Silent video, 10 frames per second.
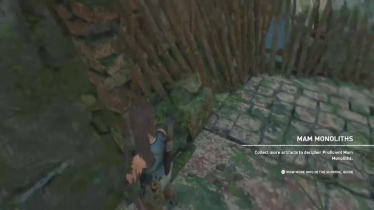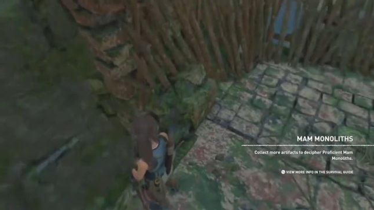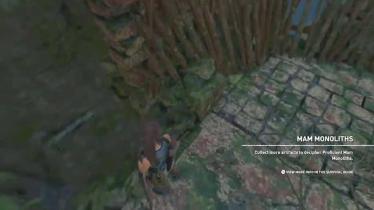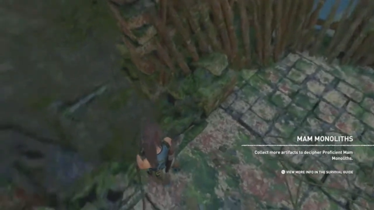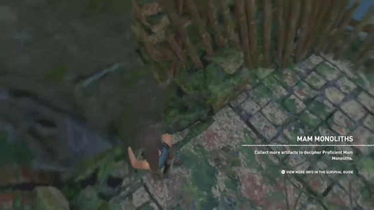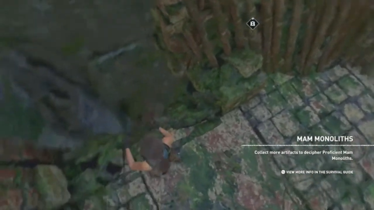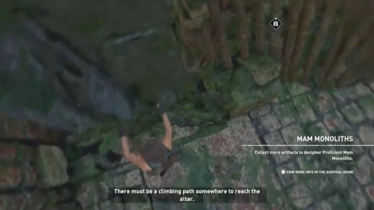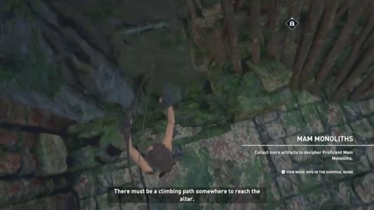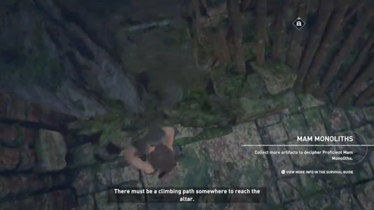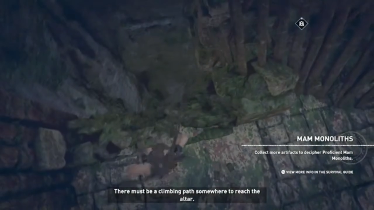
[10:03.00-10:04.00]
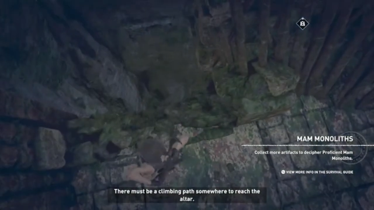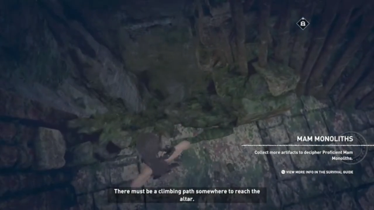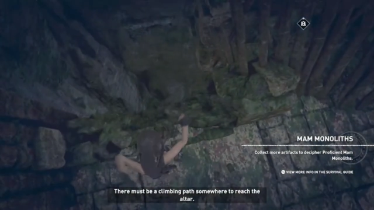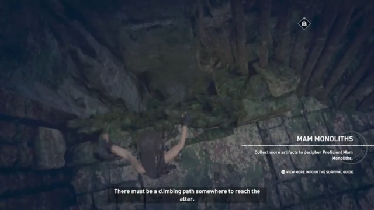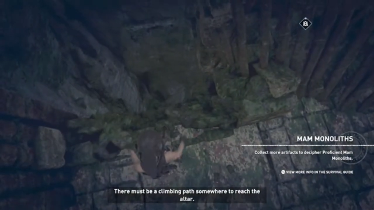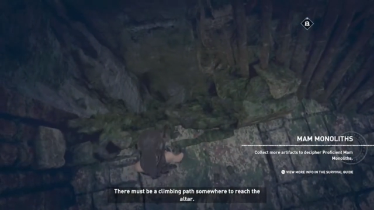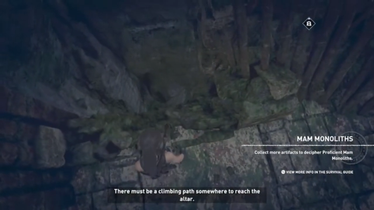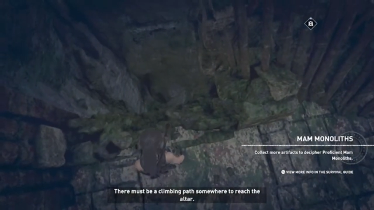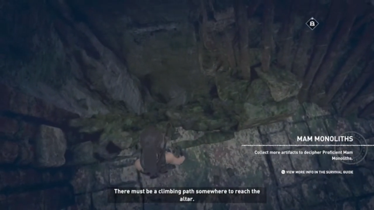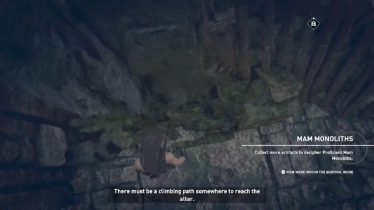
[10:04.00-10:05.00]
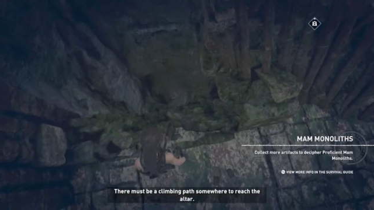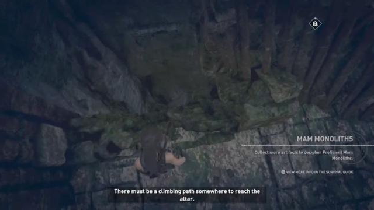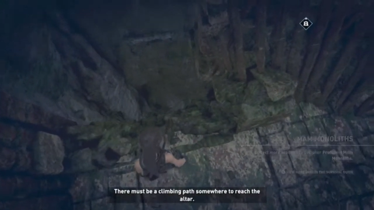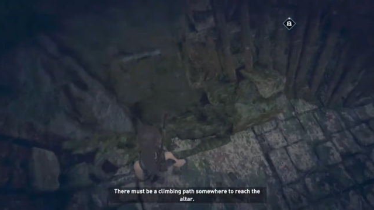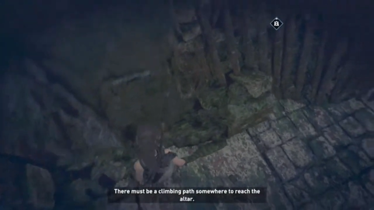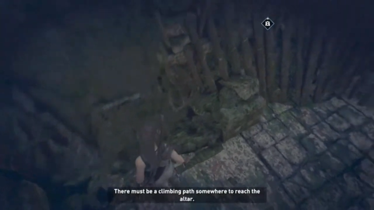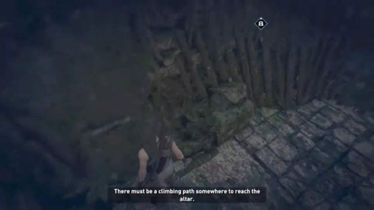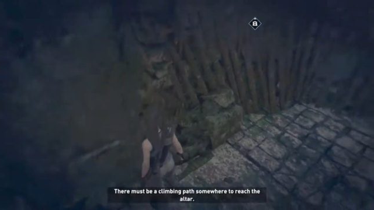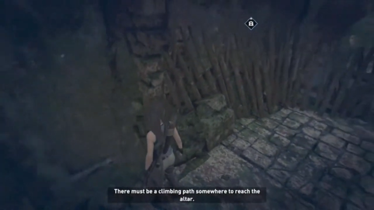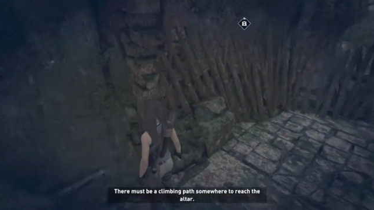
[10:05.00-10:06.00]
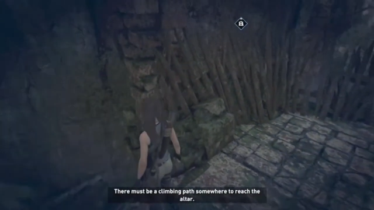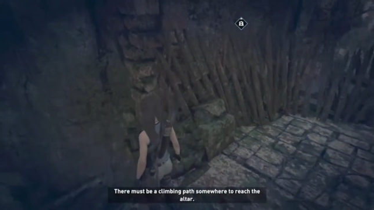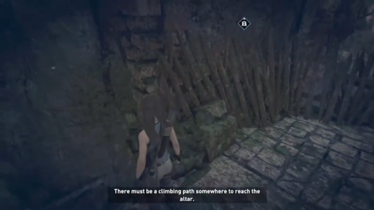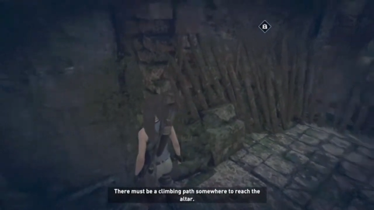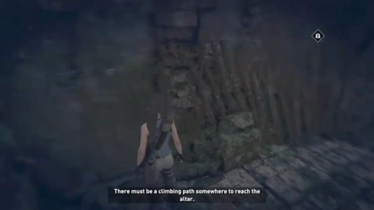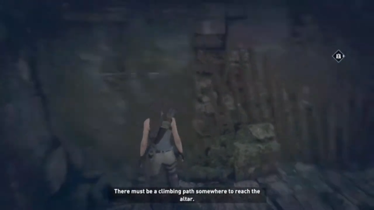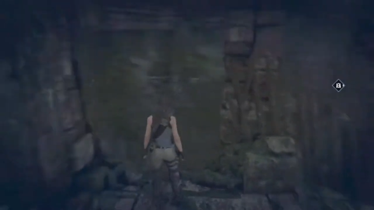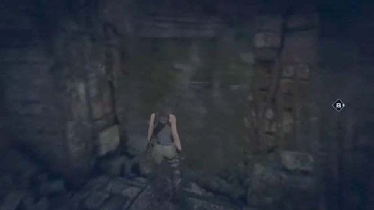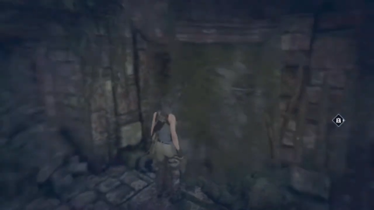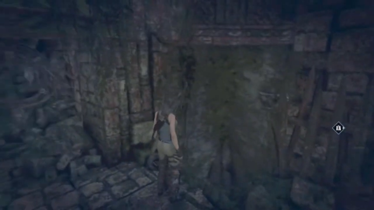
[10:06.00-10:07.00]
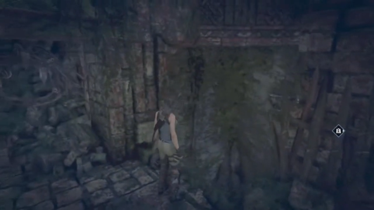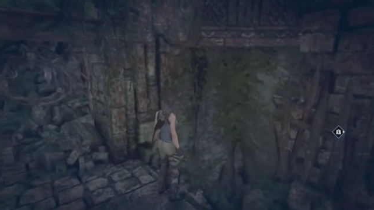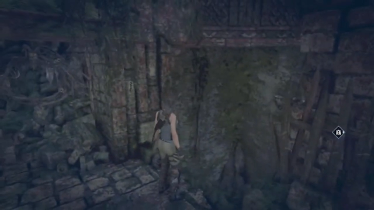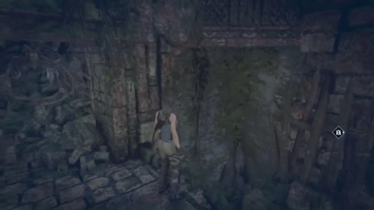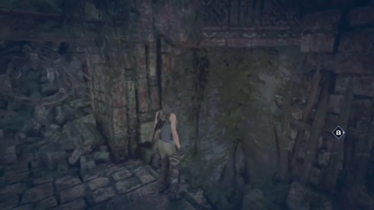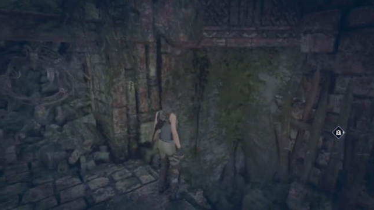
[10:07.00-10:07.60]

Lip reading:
Nobody's mouth can be seen.